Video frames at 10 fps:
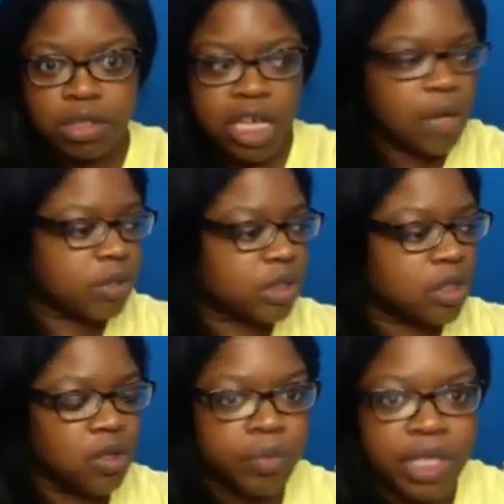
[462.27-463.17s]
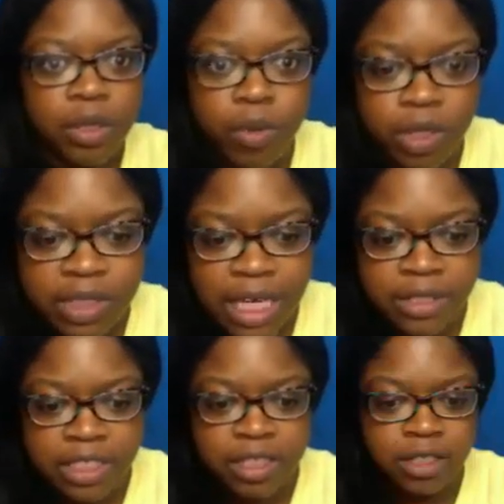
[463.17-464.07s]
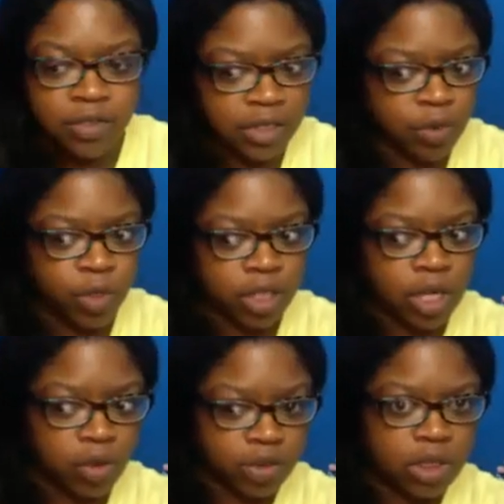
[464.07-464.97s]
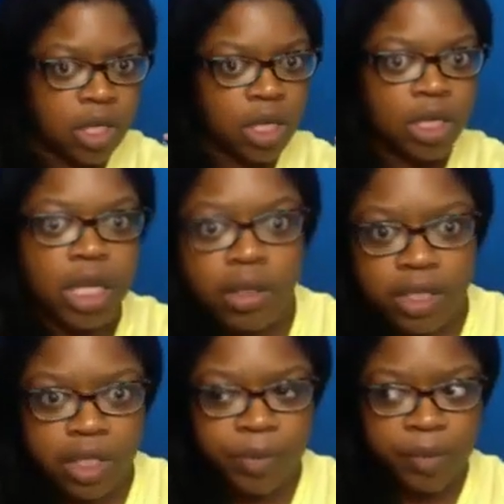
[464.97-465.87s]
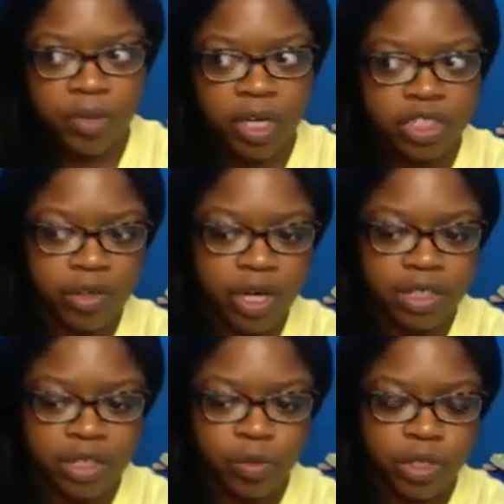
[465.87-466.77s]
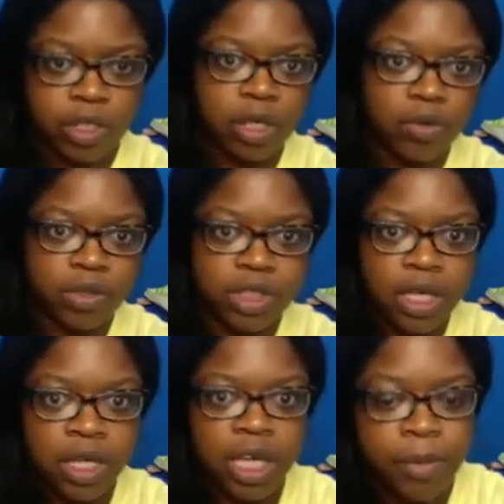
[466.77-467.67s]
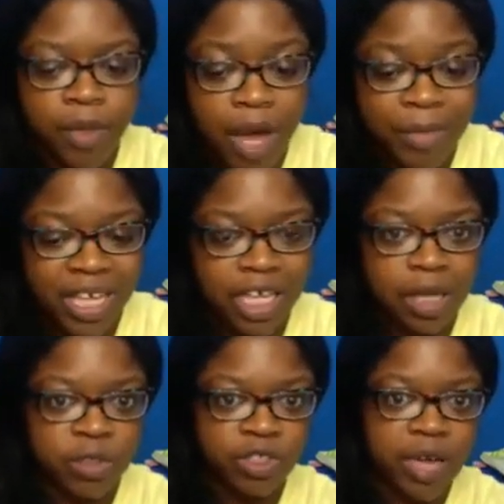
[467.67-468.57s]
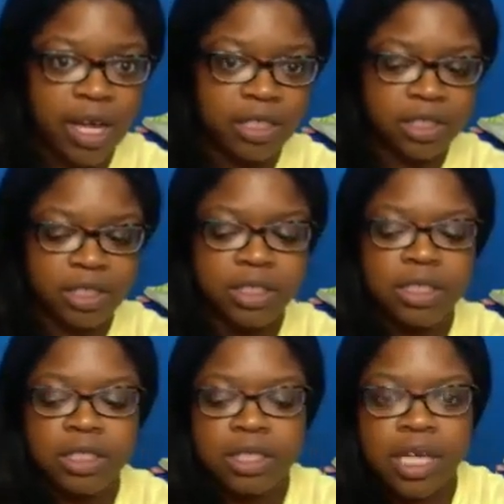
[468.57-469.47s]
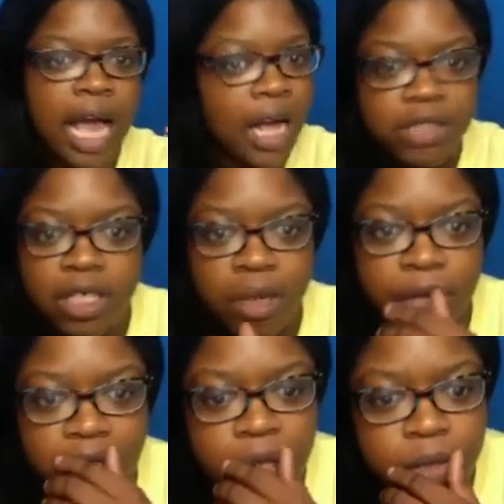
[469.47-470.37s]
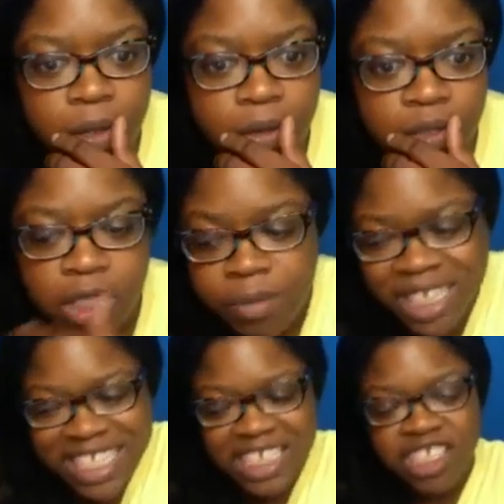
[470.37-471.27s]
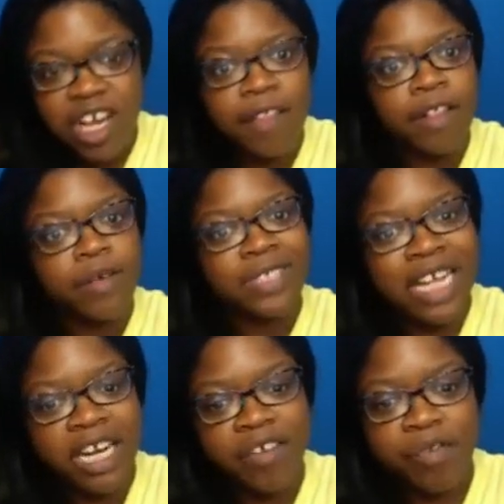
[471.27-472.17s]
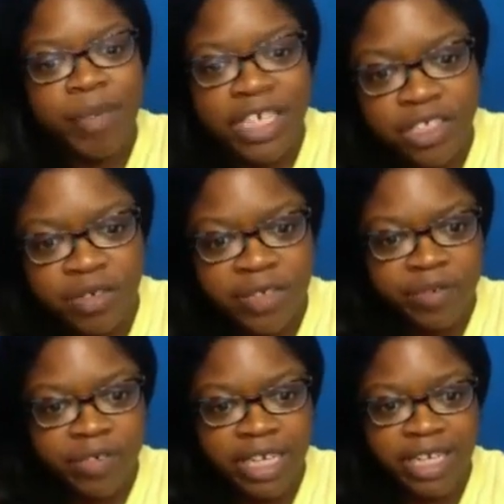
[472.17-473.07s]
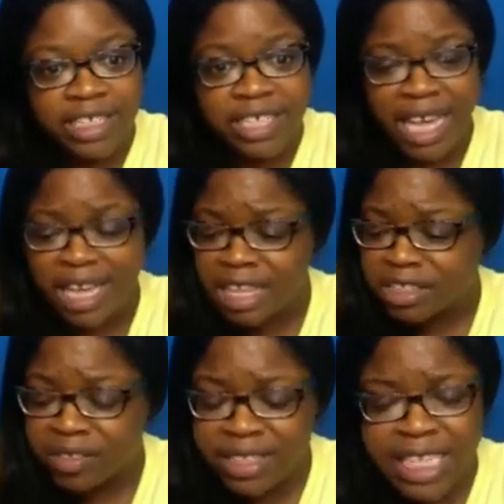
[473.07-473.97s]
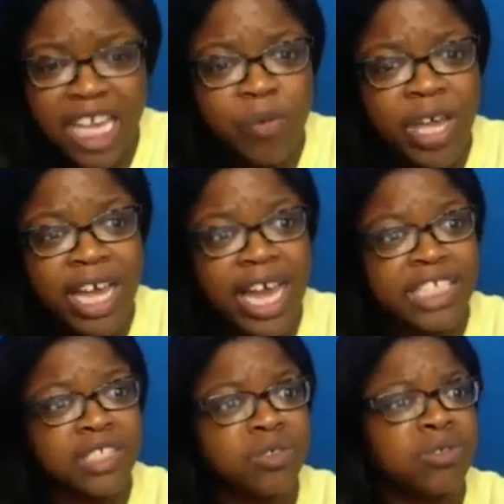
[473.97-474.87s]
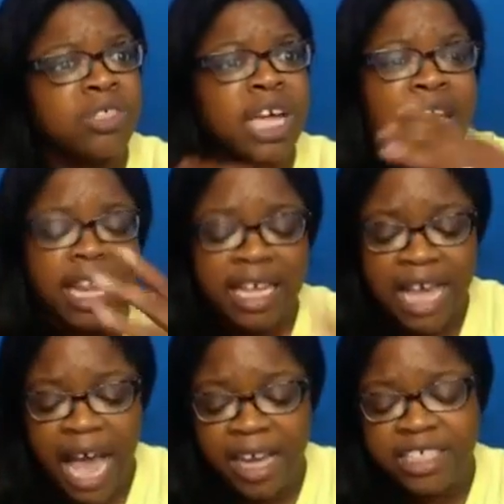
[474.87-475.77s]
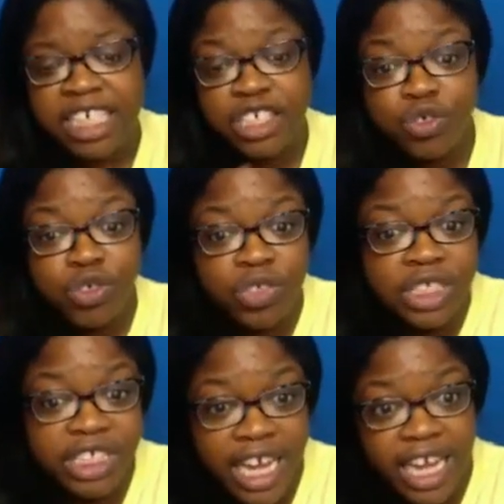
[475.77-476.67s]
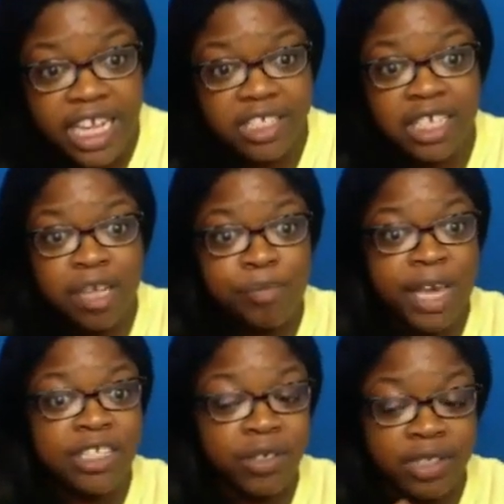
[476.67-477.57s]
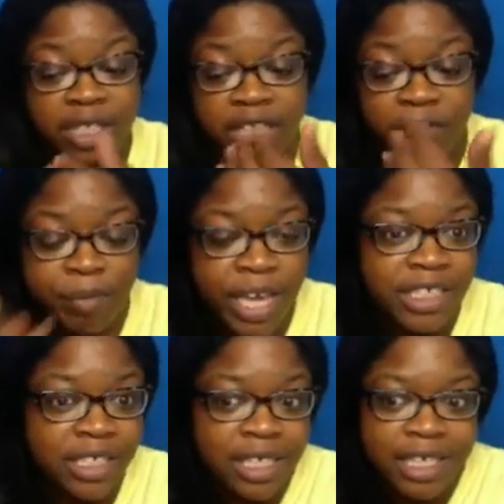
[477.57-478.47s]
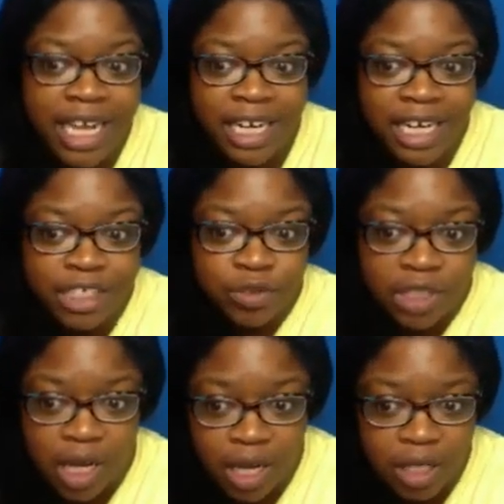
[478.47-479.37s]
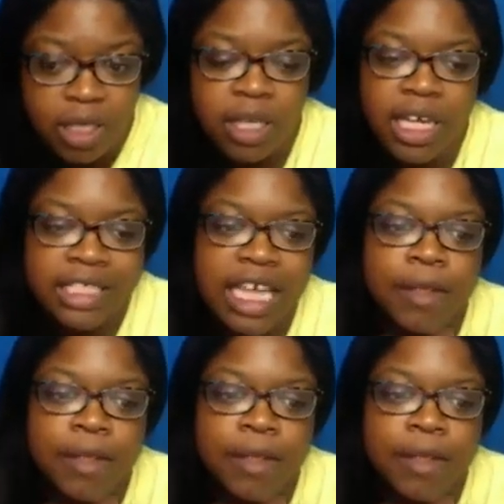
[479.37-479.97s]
it was so many words out there using the word coach. Clearly, people are drawn to the word coach. Even though I'm an income strategist, I'll tell you I'm an income coach because I saw that there was a lot of information over there related to that. So the same way in high school and in college that you used to change based on the information and the data that you saw, it's time